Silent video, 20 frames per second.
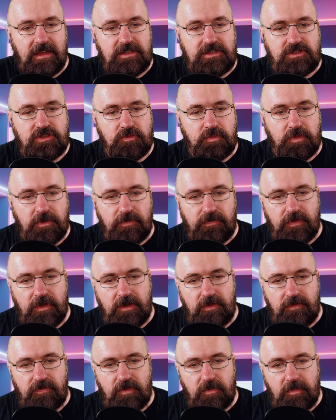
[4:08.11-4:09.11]
Super
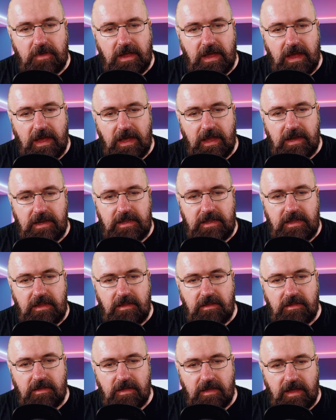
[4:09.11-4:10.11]
Fun from
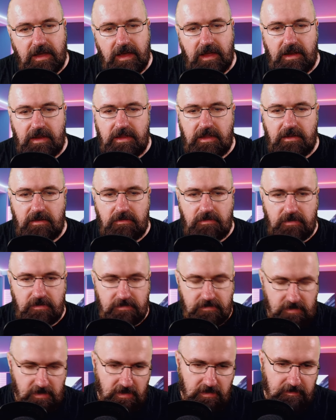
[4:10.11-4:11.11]
Cali. Cali,
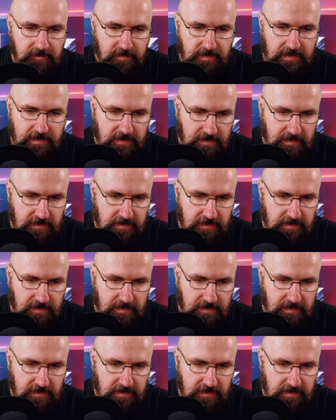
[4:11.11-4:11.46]
interesting.